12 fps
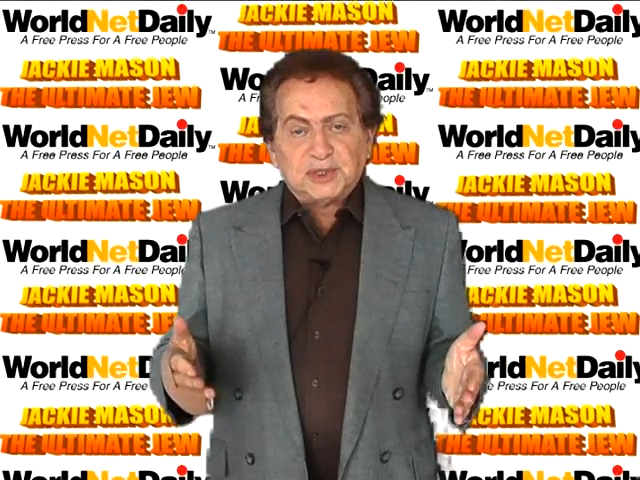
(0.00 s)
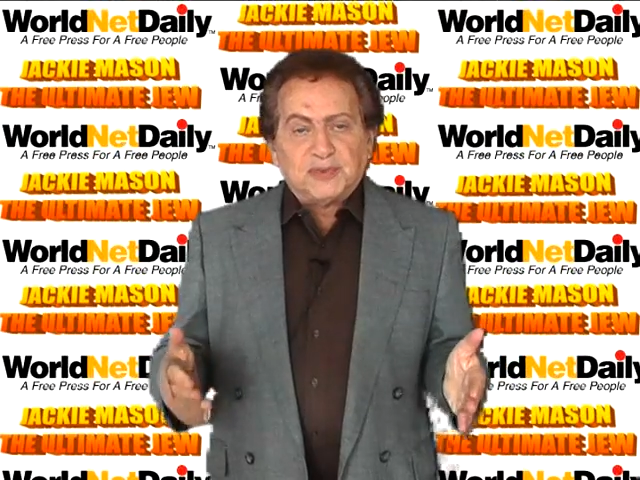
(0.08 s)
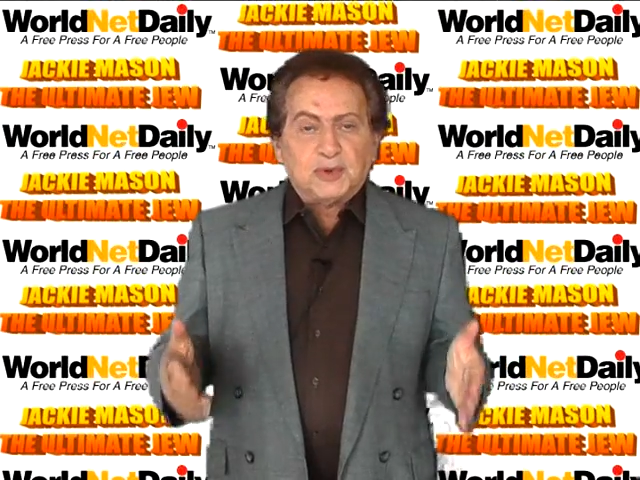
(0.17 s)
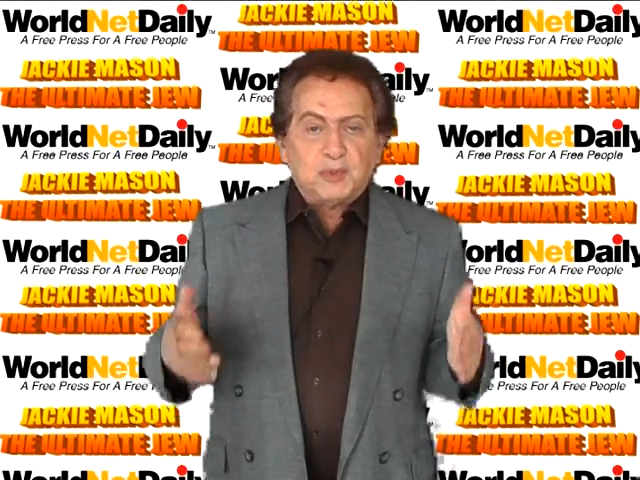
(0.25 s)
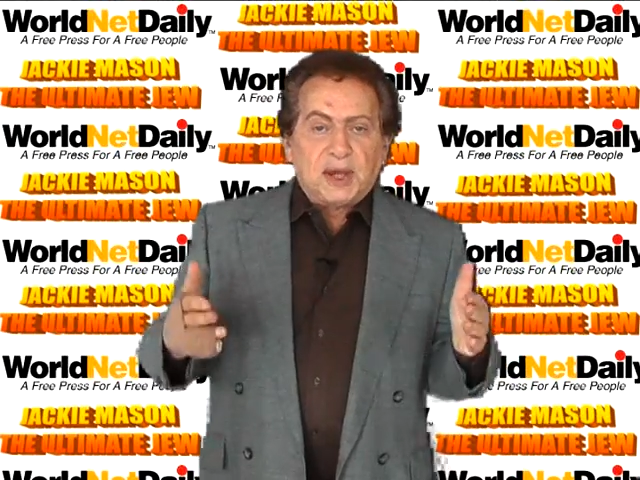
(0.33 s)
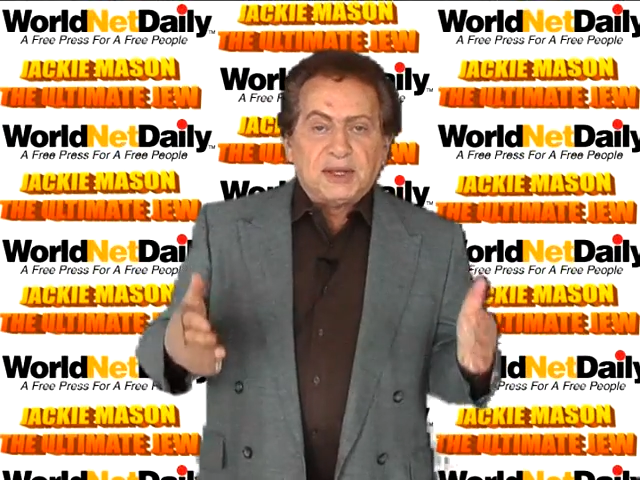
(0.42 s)
If
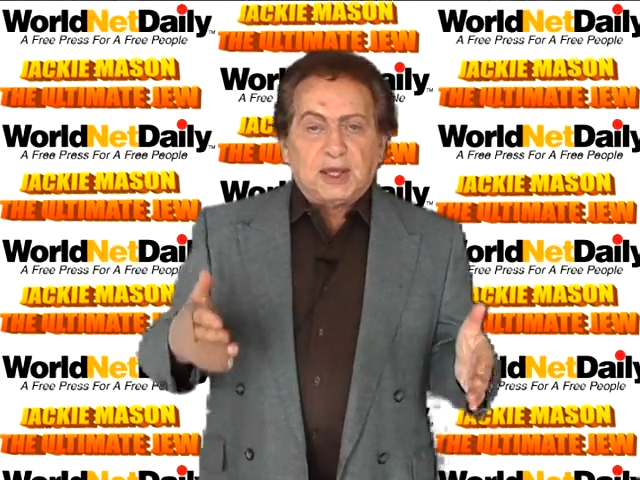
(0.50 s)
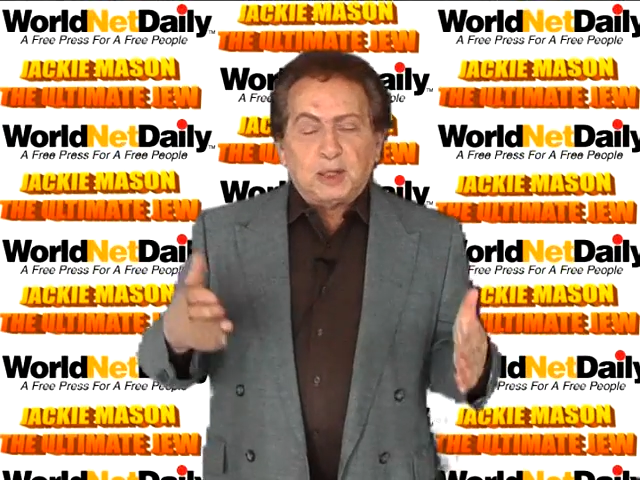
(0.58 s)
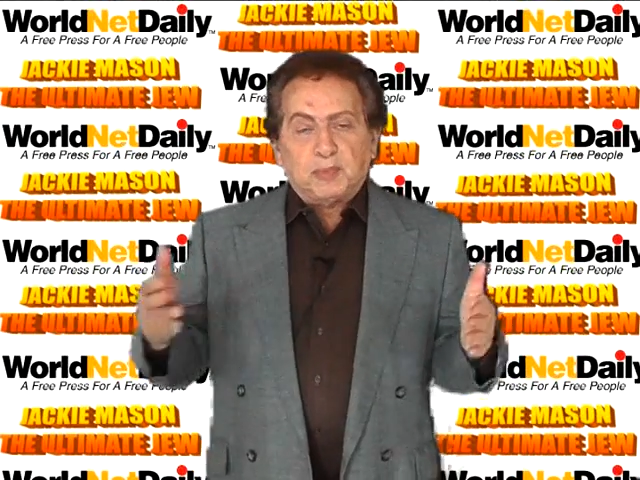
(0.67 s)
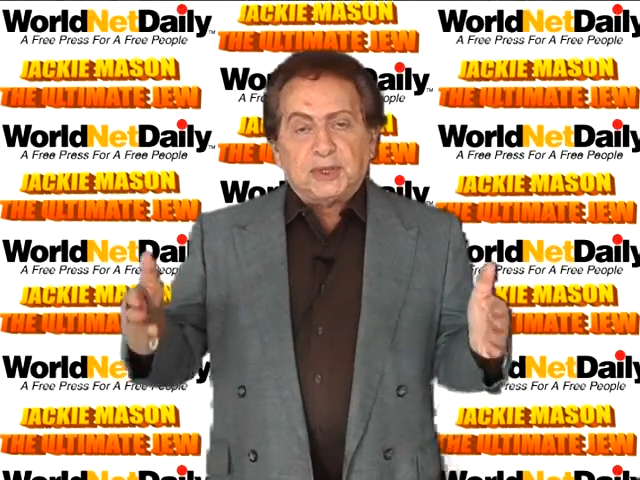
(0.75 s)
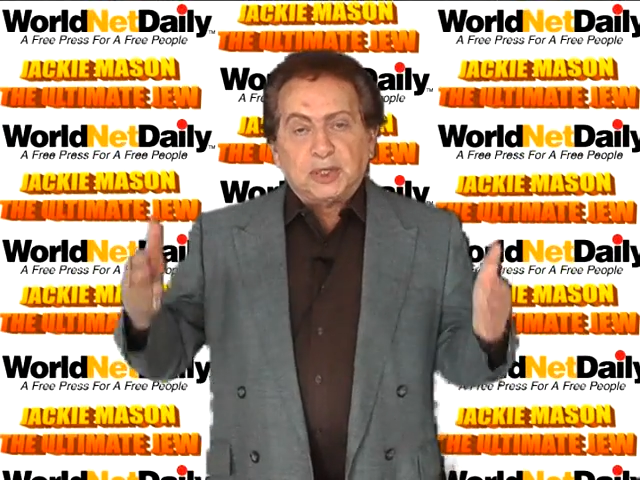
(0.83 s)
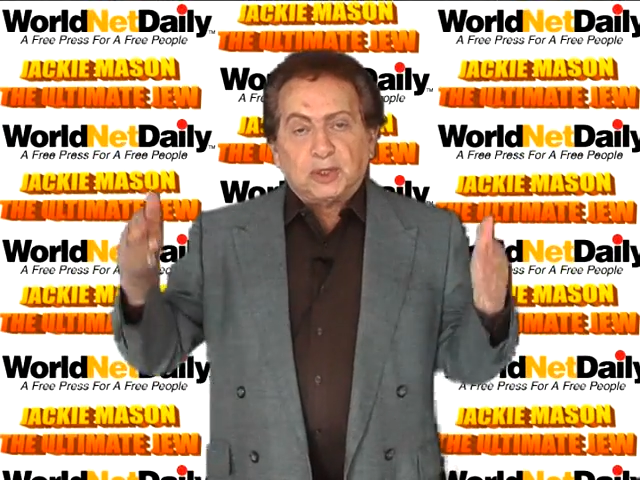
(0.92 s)
we want to
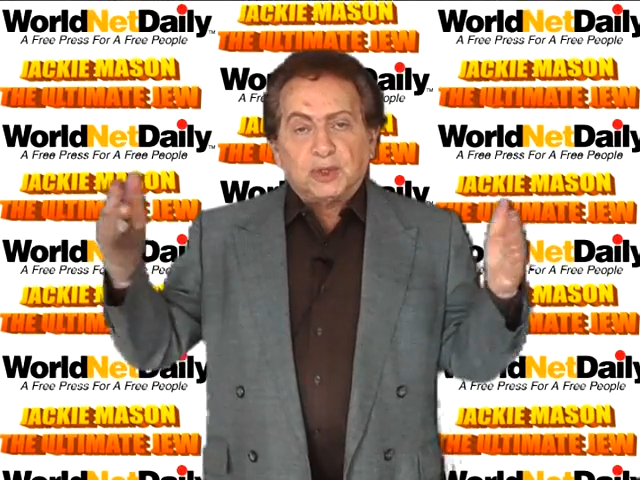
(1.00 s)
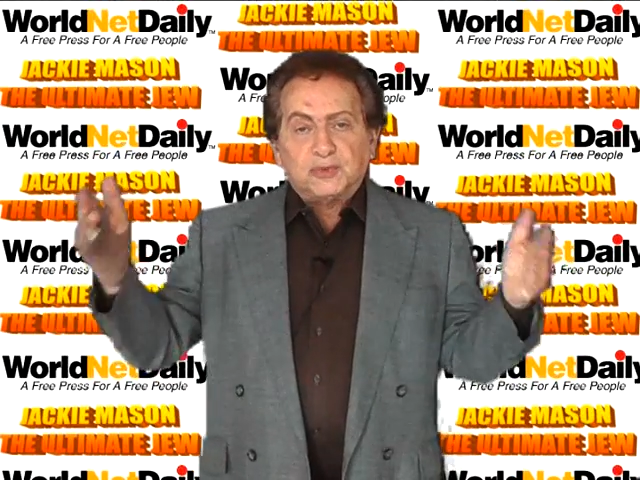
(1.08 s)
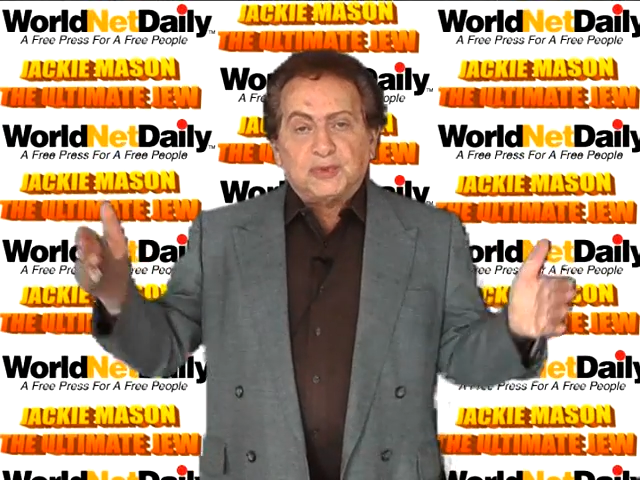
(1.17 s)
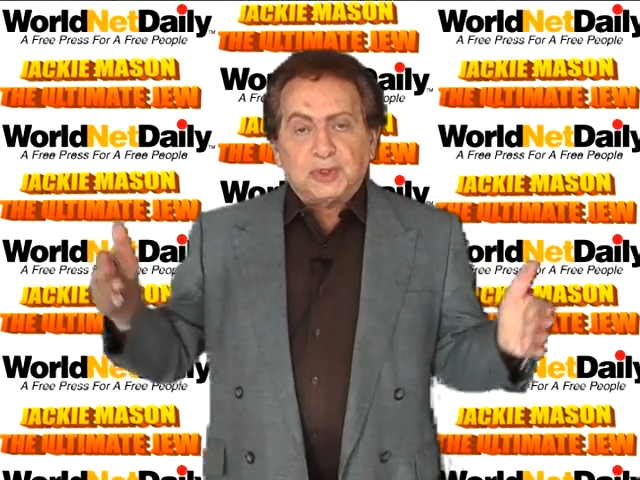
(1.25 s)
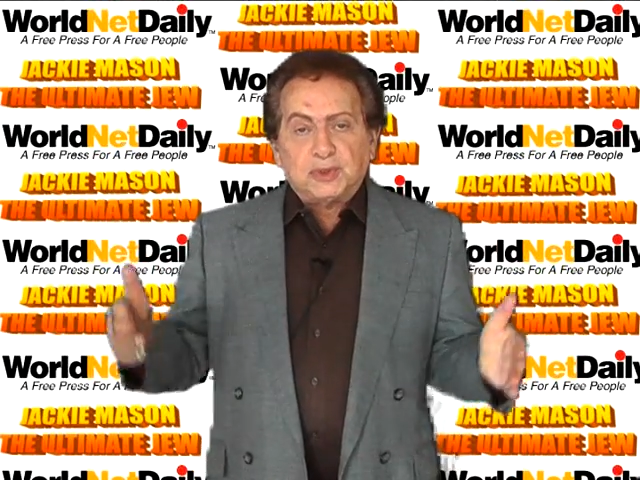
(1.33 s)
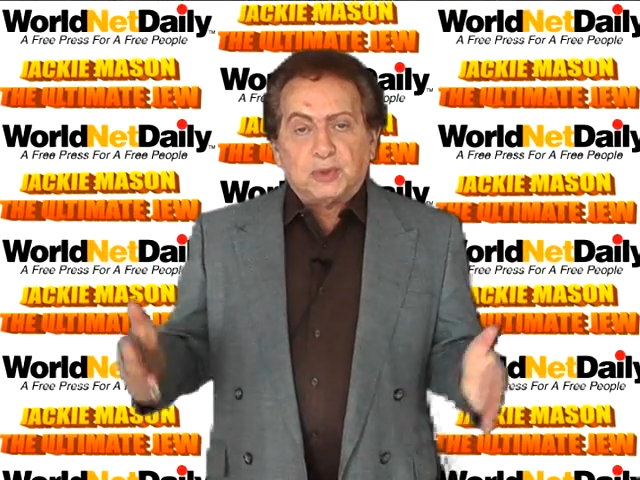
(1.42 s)
help any
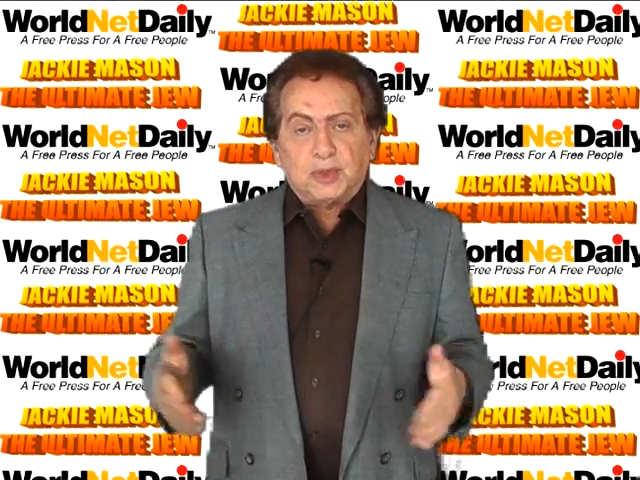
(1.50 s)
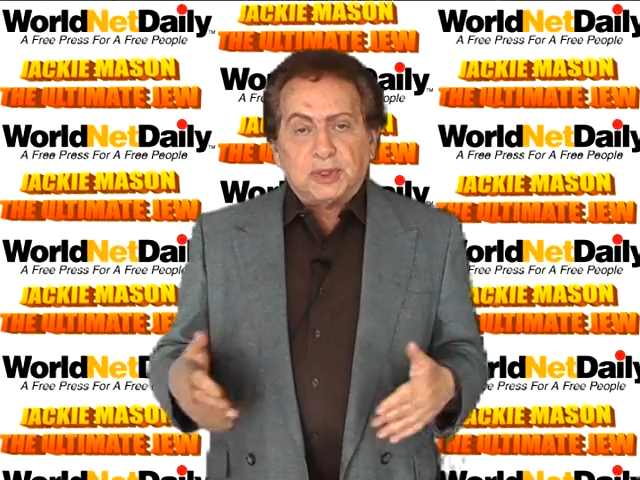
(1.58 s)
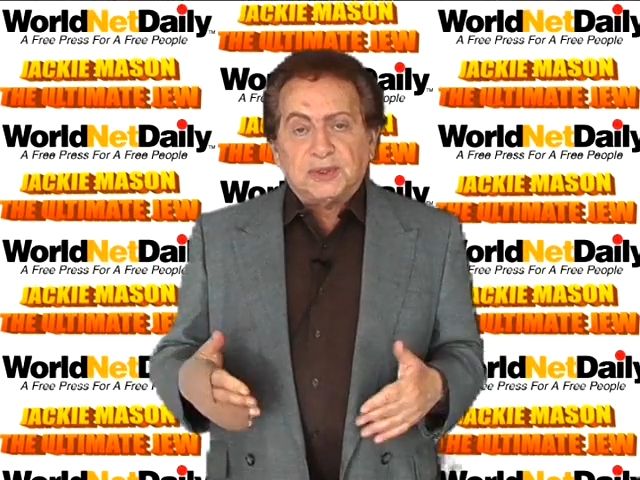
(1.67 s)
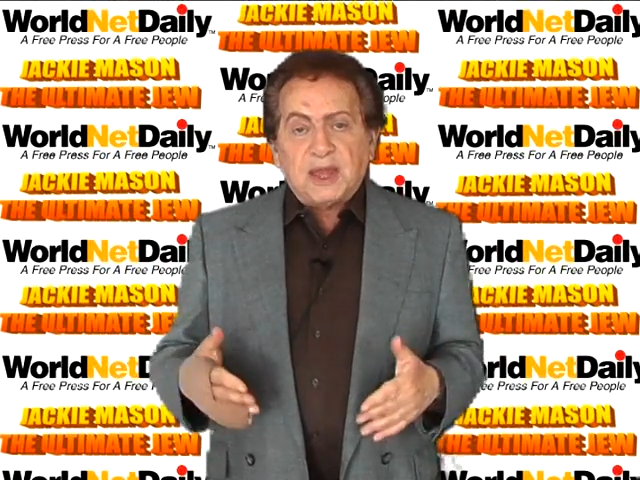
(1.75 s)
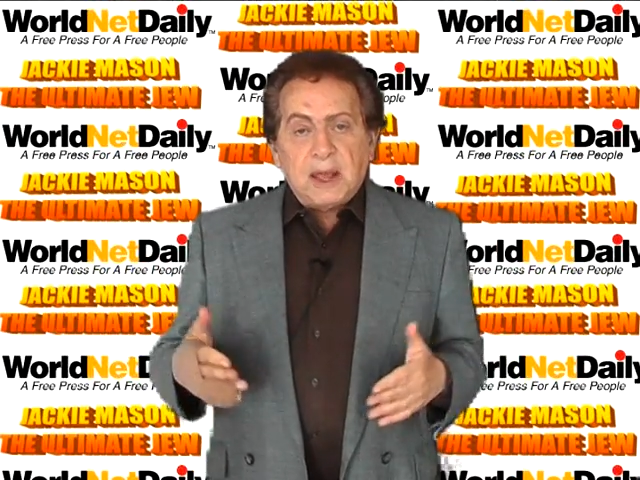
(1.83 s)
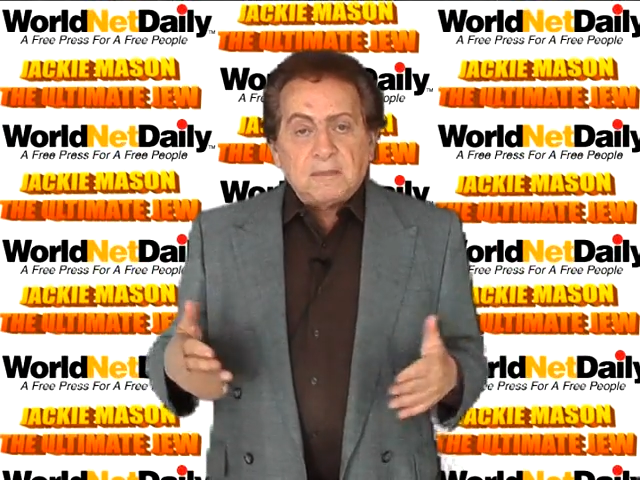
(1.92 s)
country in the
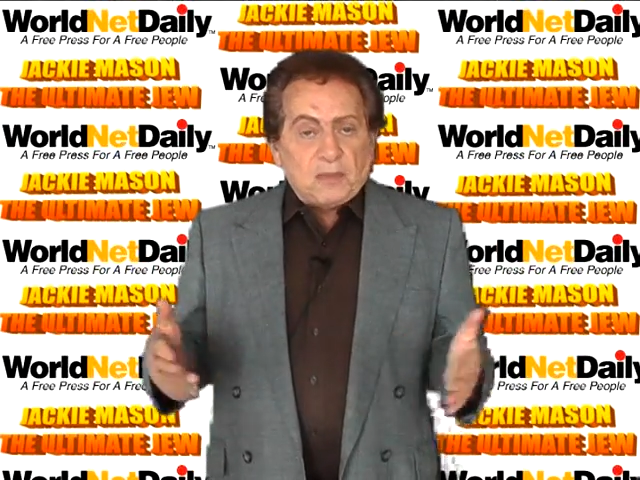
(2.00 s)
world,